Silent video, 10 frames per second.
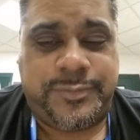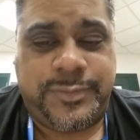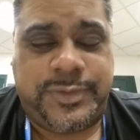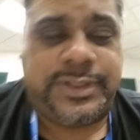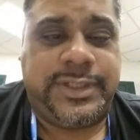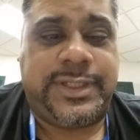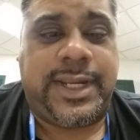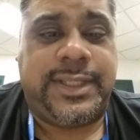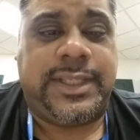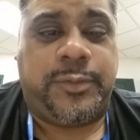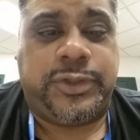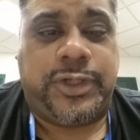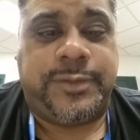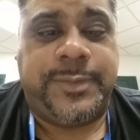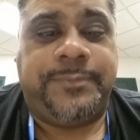decided that they would talk
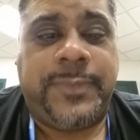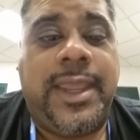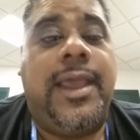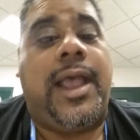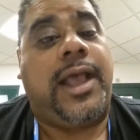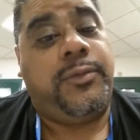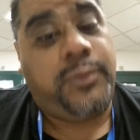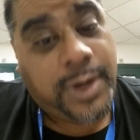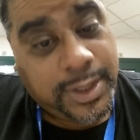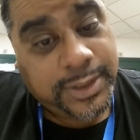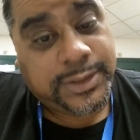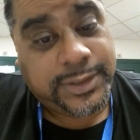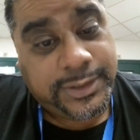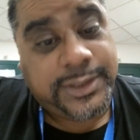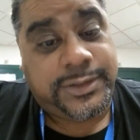to me. Ironically,
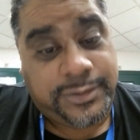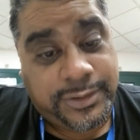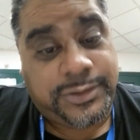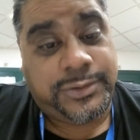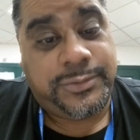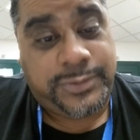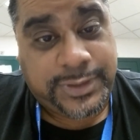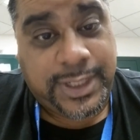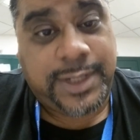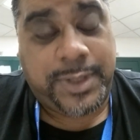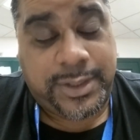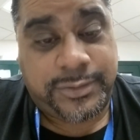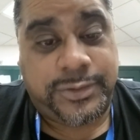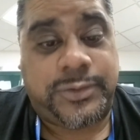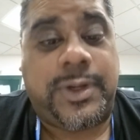these are the 2 same
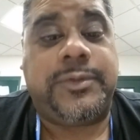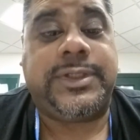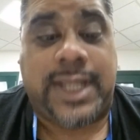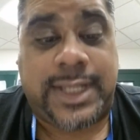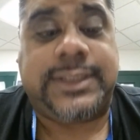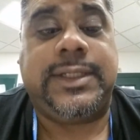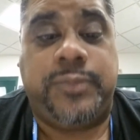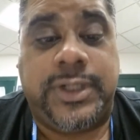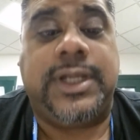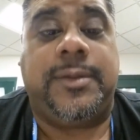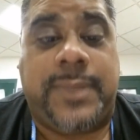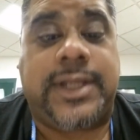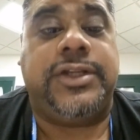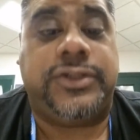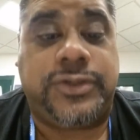elders who I was constantly bringing up my
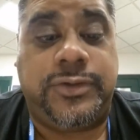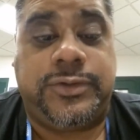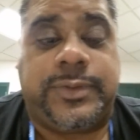concerns with.